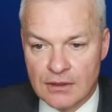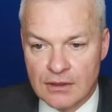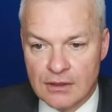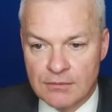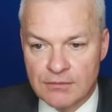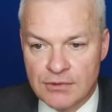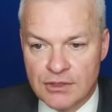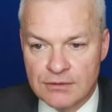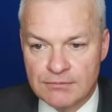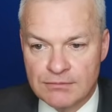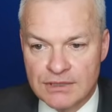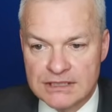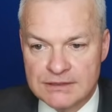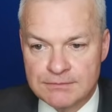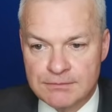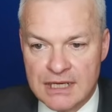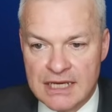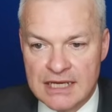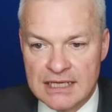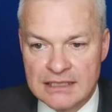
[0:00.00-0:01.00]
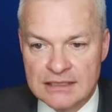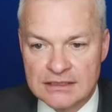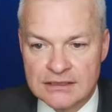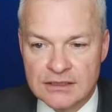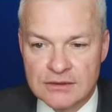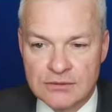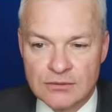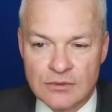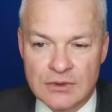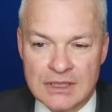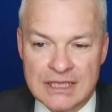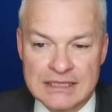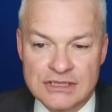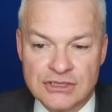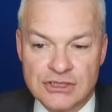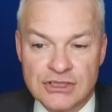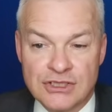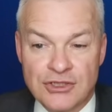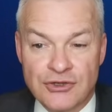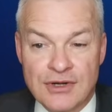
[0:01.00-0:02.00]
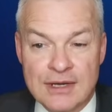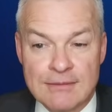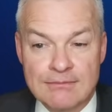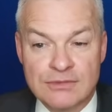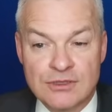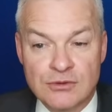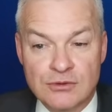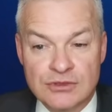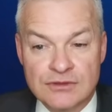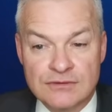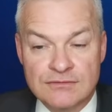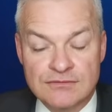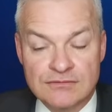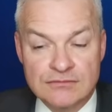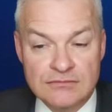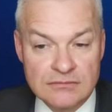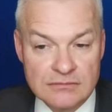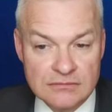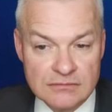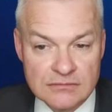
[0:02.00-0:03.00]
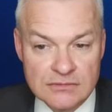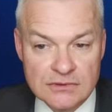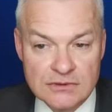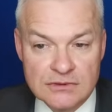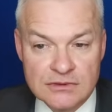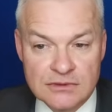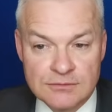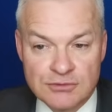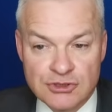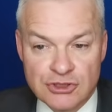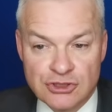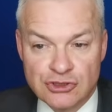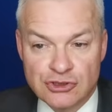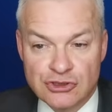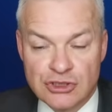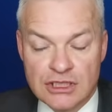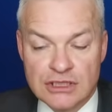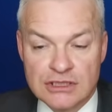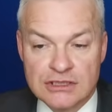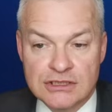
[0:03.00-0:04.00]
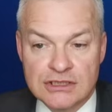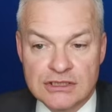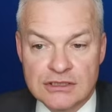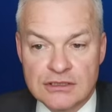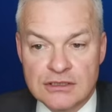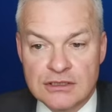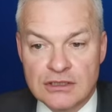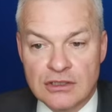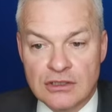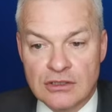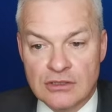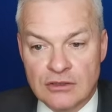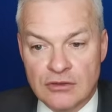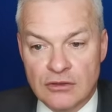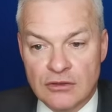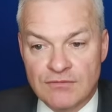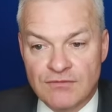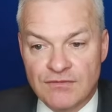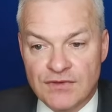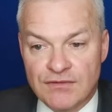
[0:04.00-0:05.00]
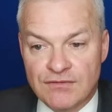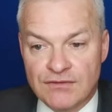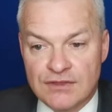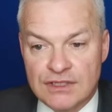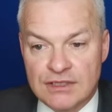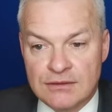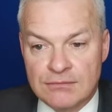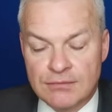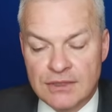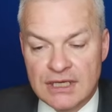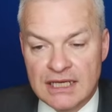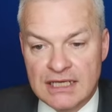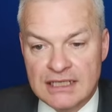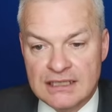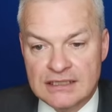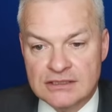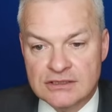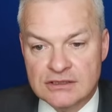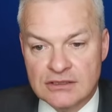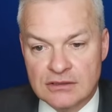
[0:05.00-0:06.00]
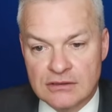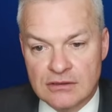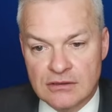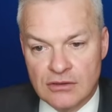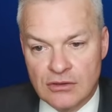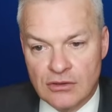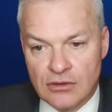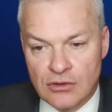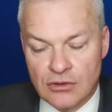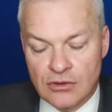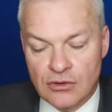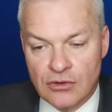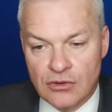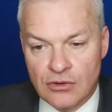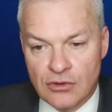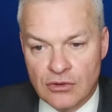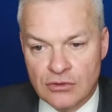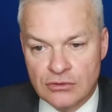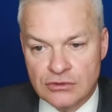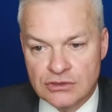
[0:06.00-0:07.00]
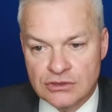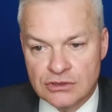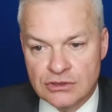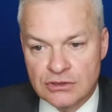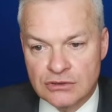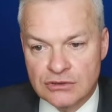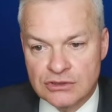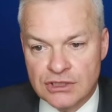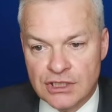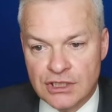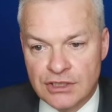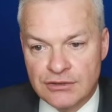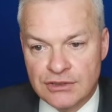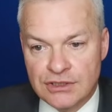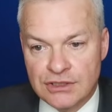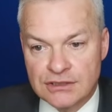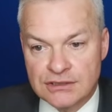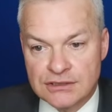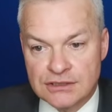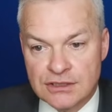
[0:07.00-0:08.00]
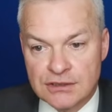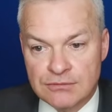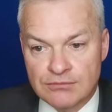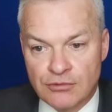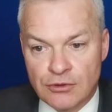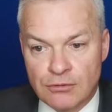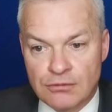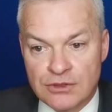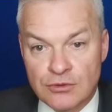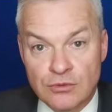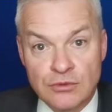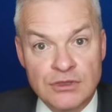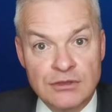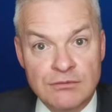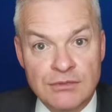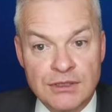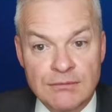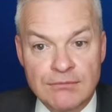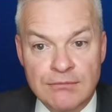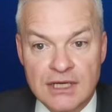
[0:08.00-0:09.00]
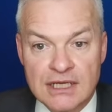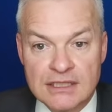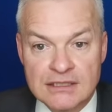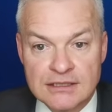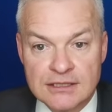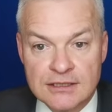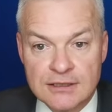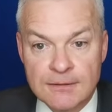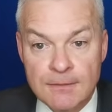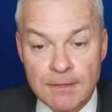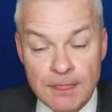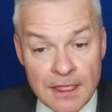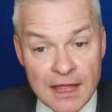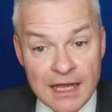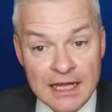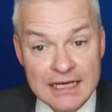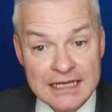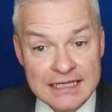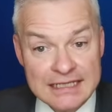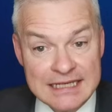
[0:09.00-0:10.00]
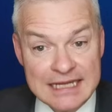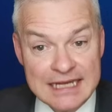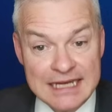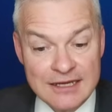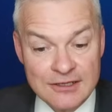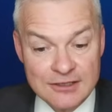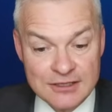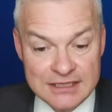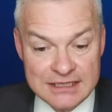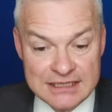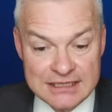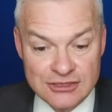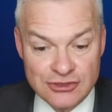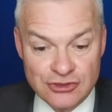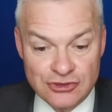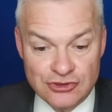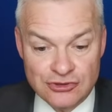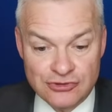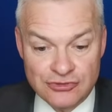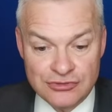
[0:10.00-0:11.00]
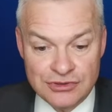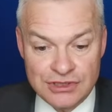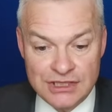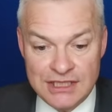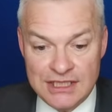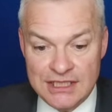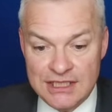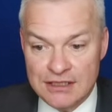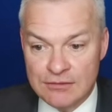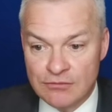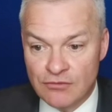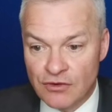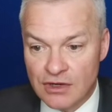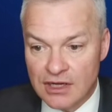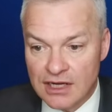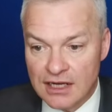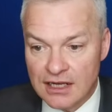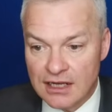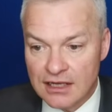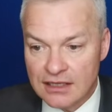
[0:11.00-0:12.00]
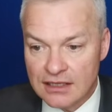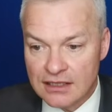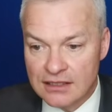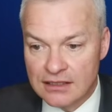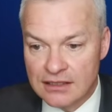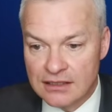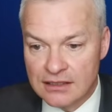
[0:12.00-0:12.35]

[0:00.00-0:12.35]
Opponent plays pay, so, well, actually, crampy would have obstructed column 15 plays onto Galtonia, so probably would have been better. Now, look at this dream rack.